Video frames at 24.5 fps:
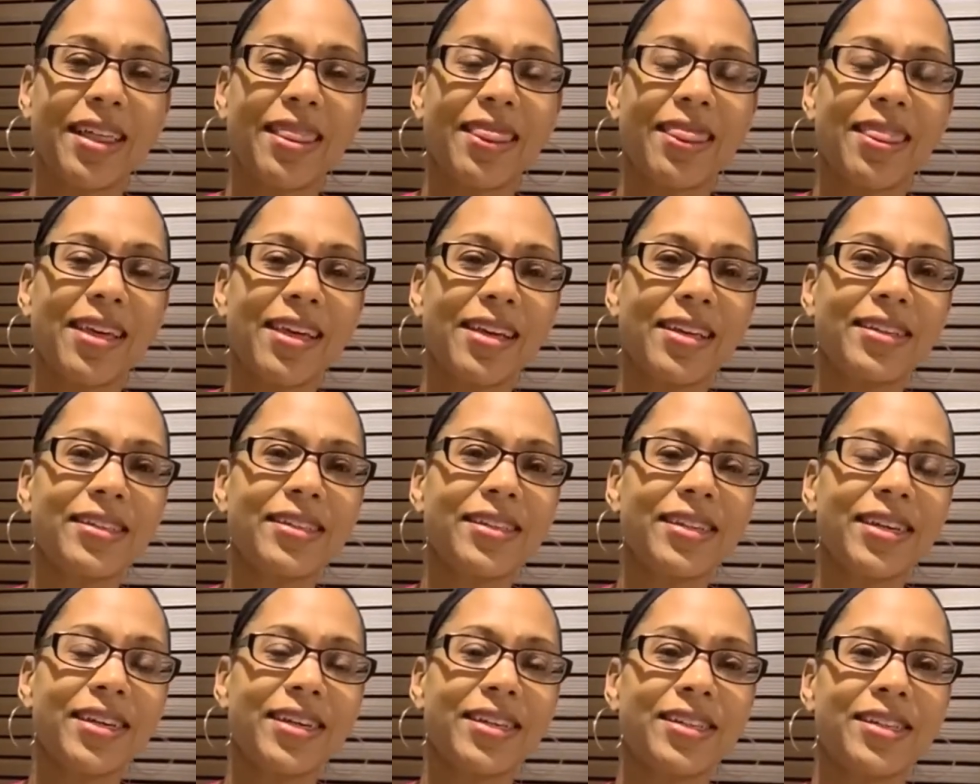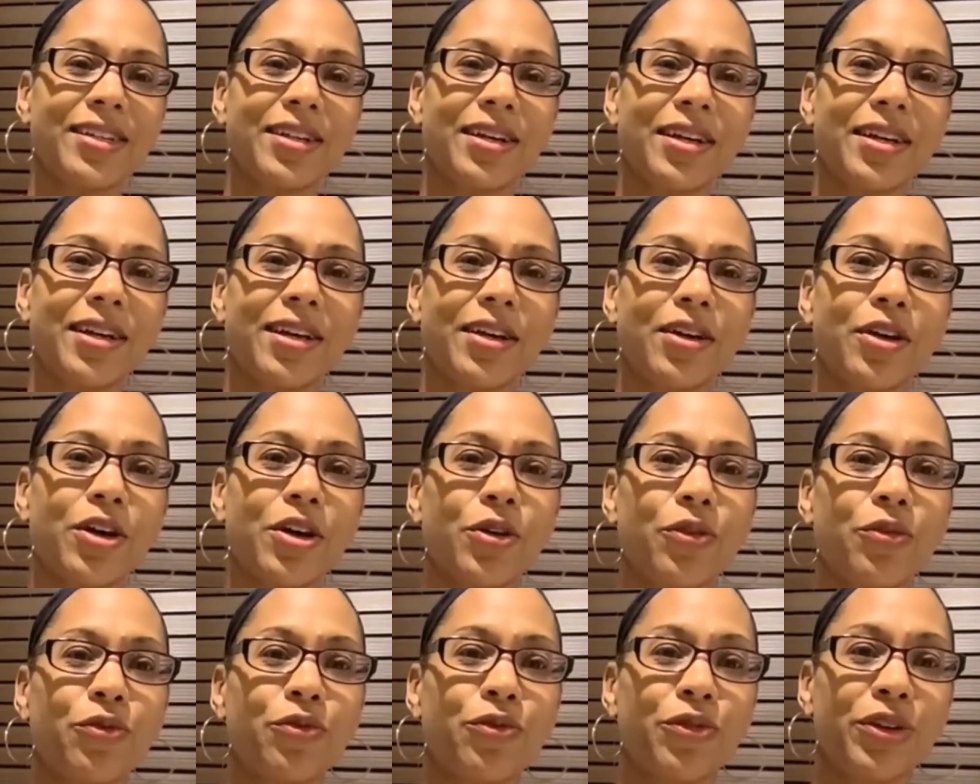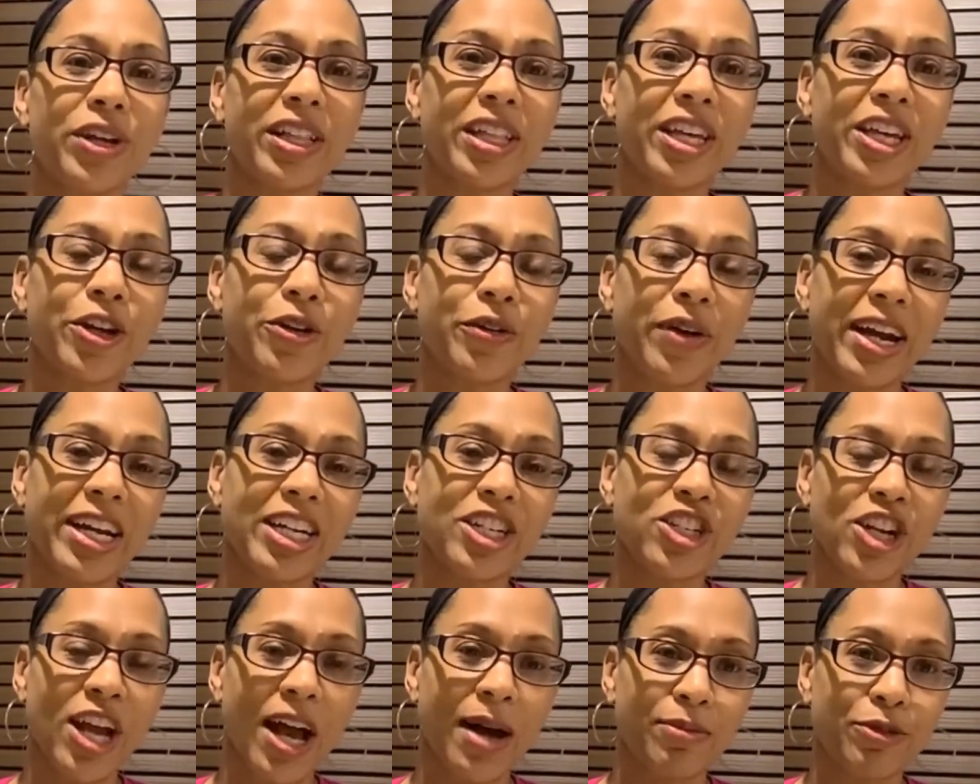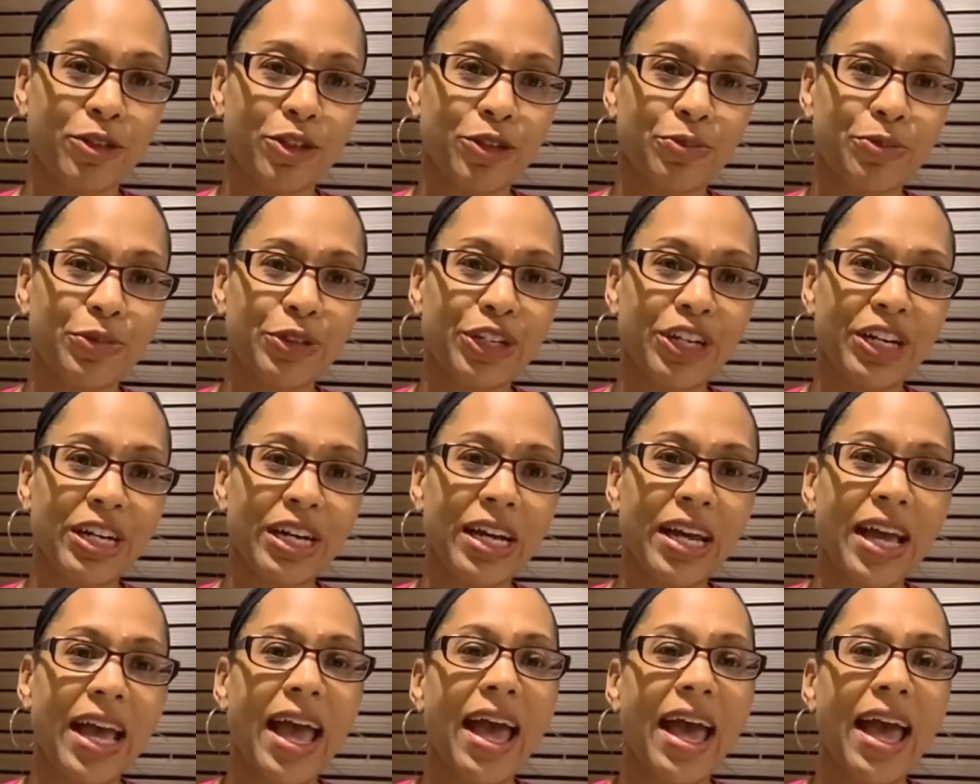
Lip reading: This is a really great chapter book,